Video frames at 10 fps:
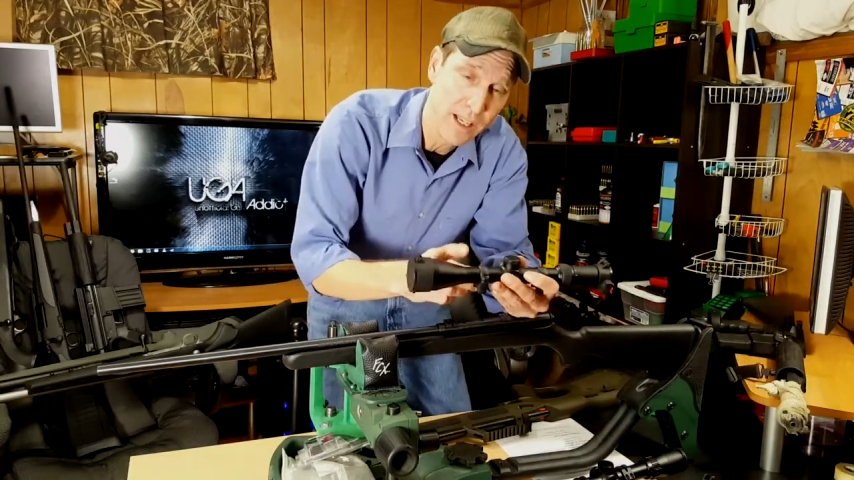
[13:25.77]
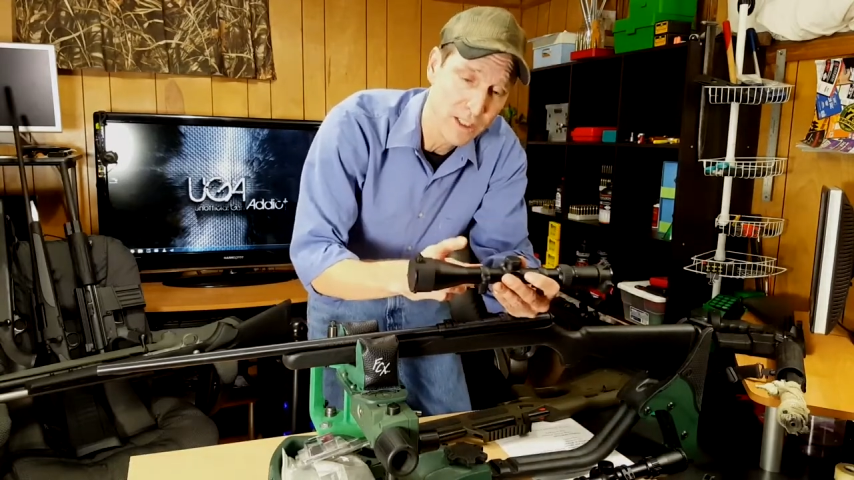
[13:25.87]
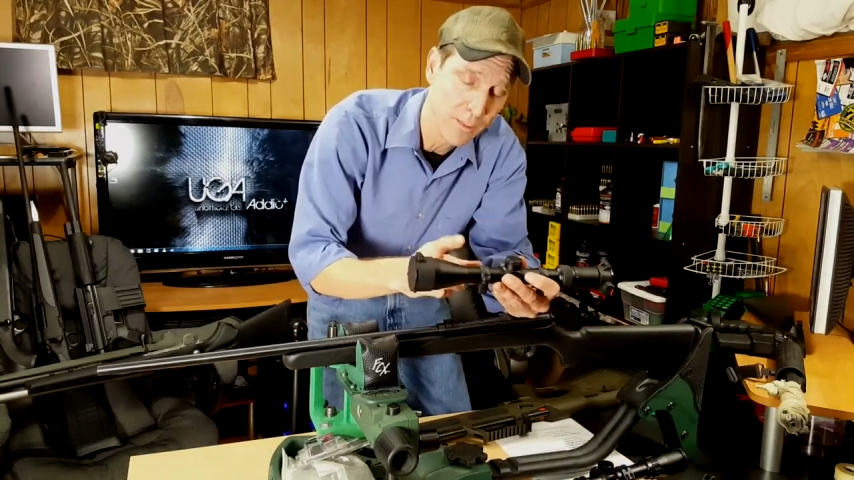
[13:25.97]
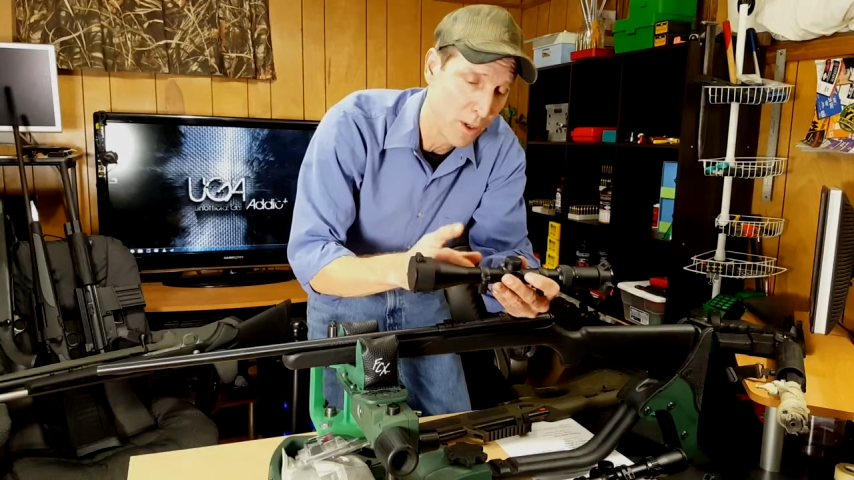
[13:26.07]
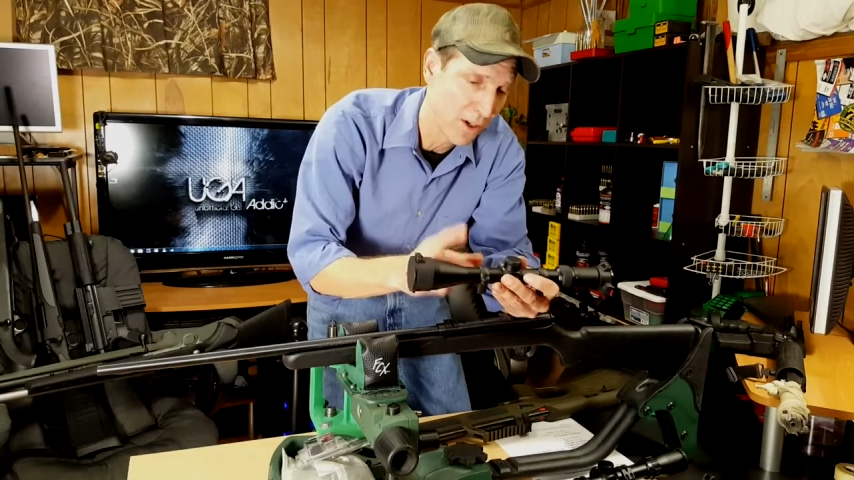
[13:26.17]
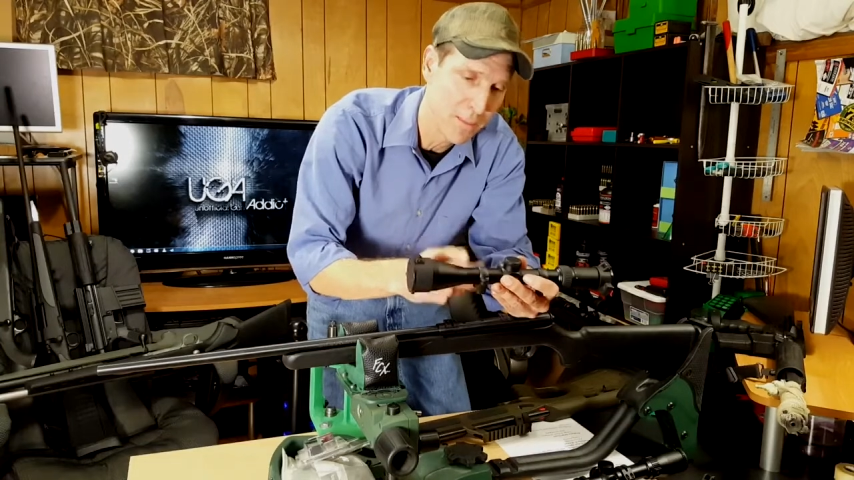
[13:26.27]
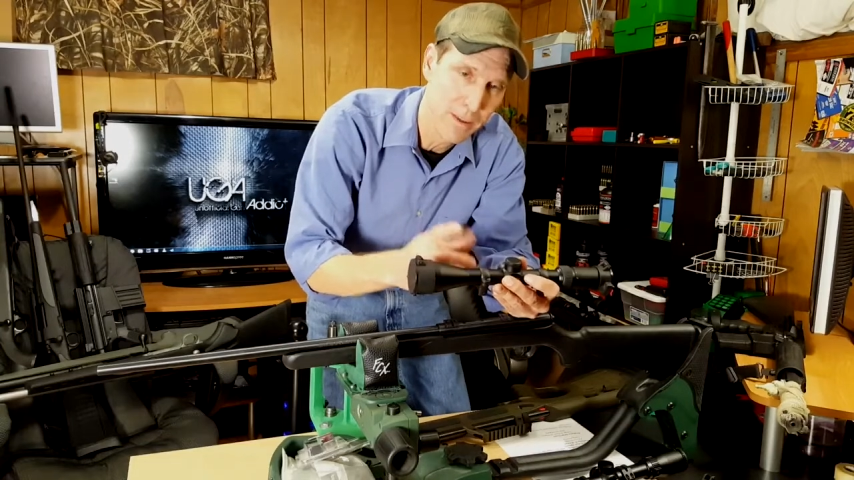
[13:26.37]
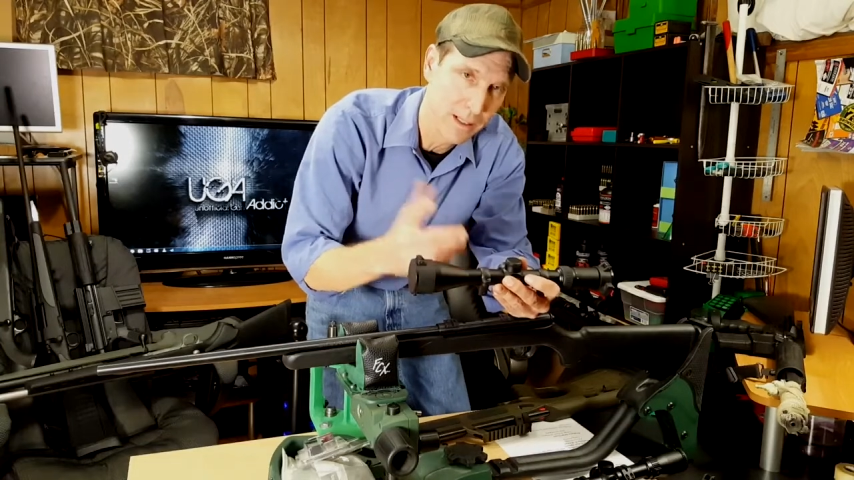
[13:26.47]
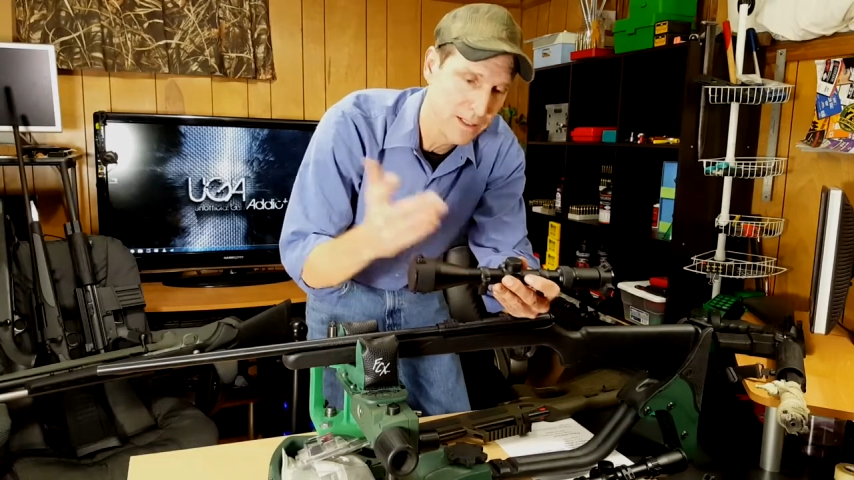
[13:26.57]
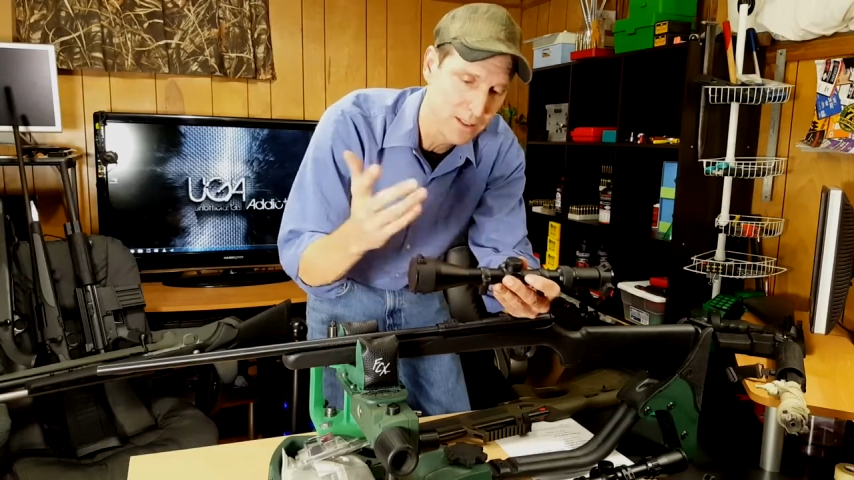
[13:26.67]
HMR
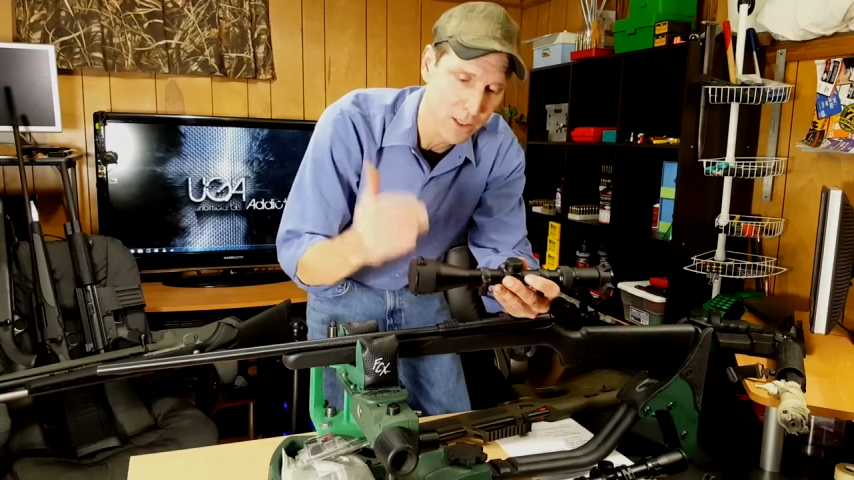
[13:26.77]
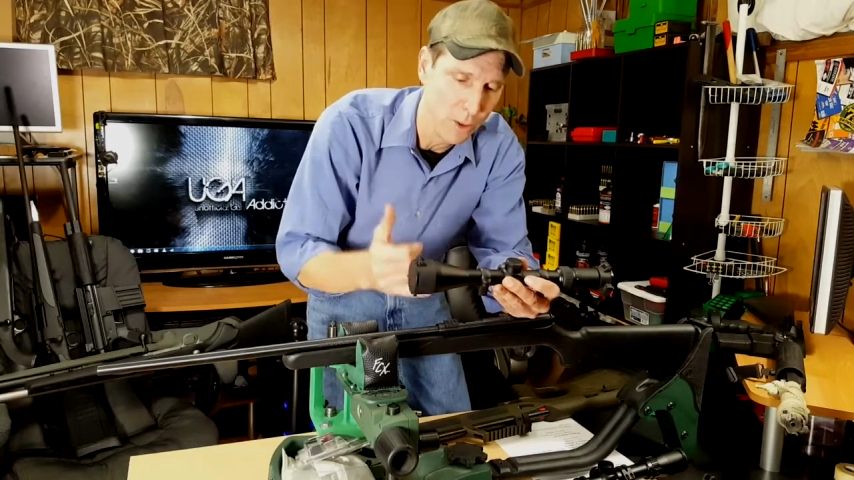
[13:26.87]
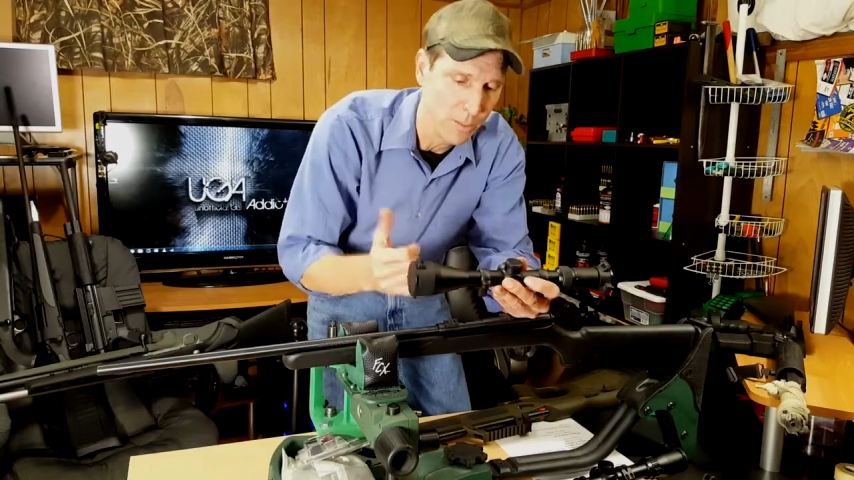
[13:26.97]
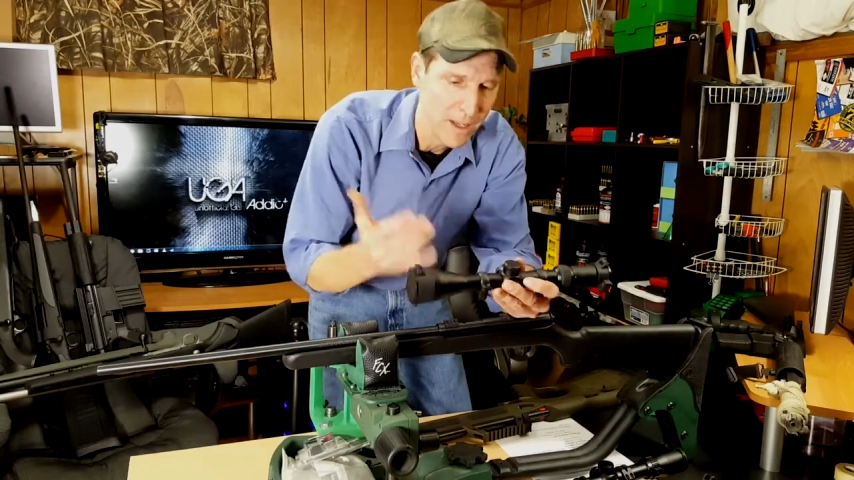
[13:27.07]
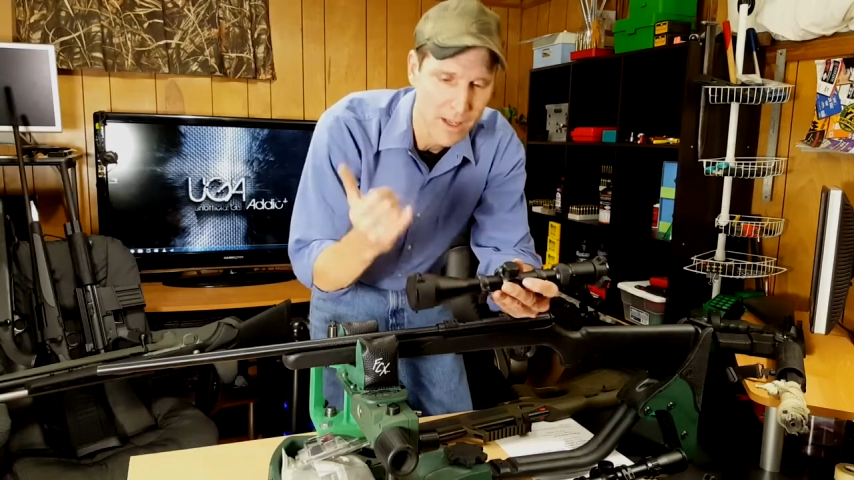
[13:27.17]
Cabela scope.